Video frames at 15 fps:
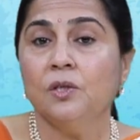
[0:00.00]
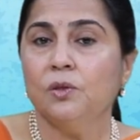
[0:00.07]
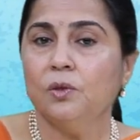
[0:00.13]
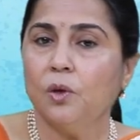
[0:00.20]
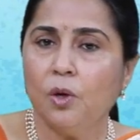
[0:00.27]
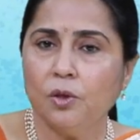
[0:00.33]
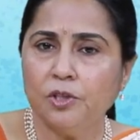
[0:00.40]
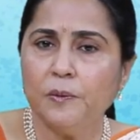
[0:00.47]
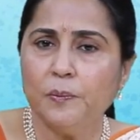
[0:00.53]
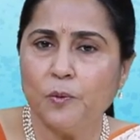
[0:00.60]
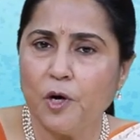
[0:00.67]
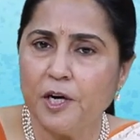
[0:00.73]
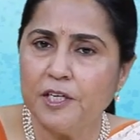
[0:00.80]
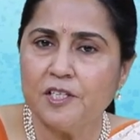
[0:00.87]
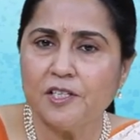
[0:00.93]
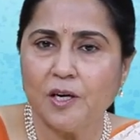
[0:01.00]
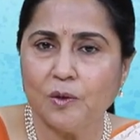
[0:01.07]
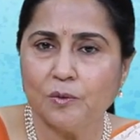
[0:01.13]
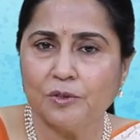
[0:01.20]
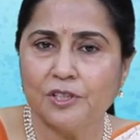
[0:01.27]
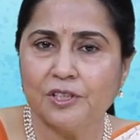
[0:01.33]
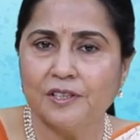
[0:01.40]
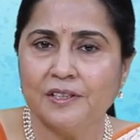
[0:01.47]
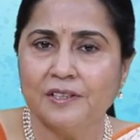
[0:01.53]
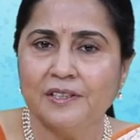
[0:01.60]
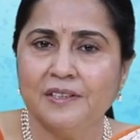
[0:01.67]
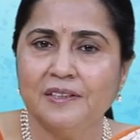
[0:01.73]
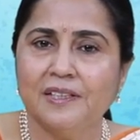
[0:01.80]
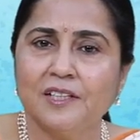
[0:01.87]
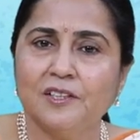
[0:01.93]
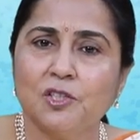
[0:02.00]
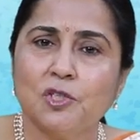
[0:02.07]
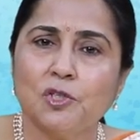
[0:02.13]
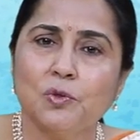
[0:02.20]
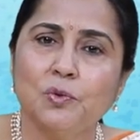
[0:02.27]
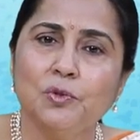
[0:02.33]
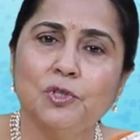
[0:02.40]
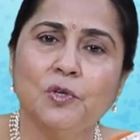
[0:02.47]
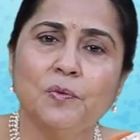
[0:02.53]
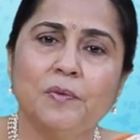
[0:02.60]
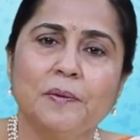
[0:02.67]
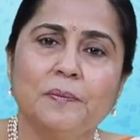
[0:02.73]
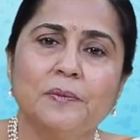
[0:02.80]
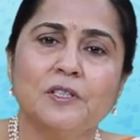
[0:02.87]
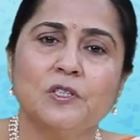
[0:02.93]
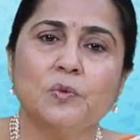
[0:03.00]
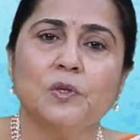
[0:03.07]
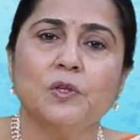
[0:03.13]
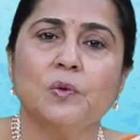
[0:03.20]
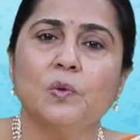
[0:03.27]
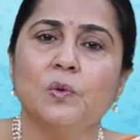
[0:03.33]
The author points out that the studio members were